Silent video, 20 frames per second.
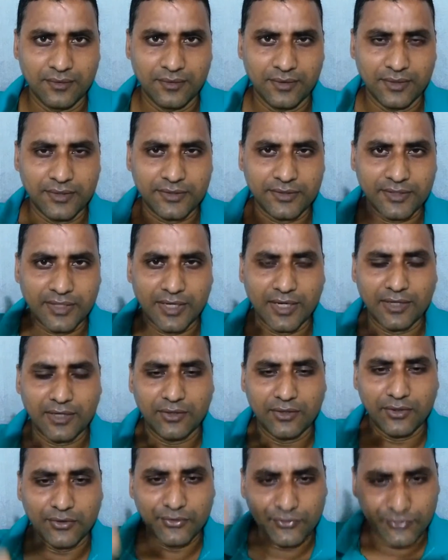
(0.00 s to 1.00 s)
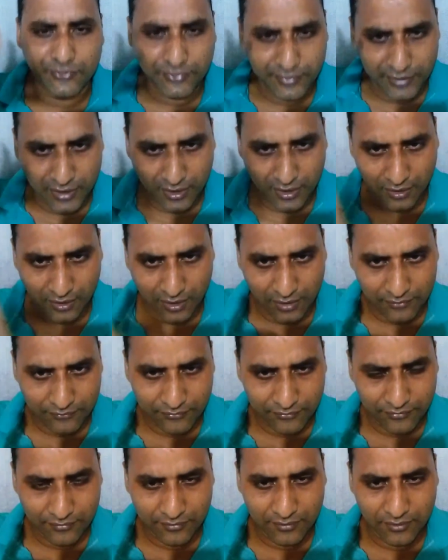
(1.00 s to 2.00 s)
It can ruin our life.
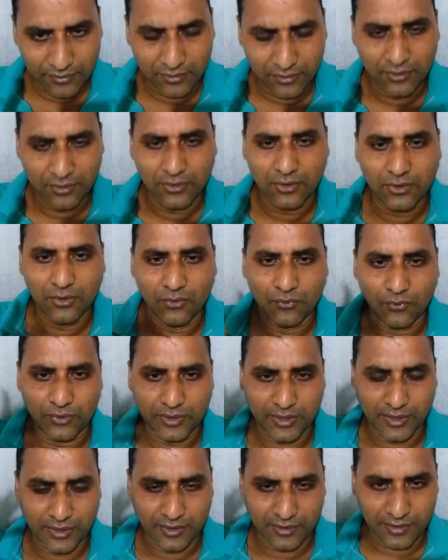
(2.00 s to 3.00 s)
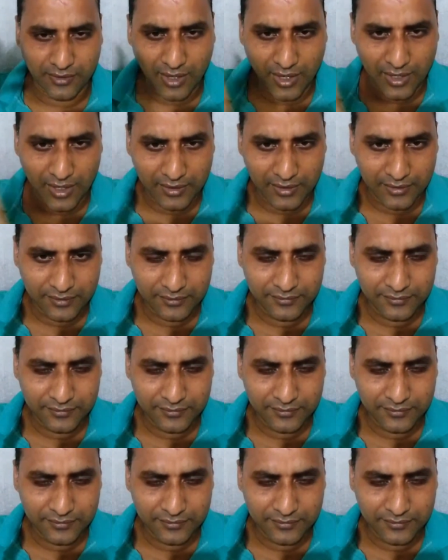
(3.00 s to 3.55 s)
We can die.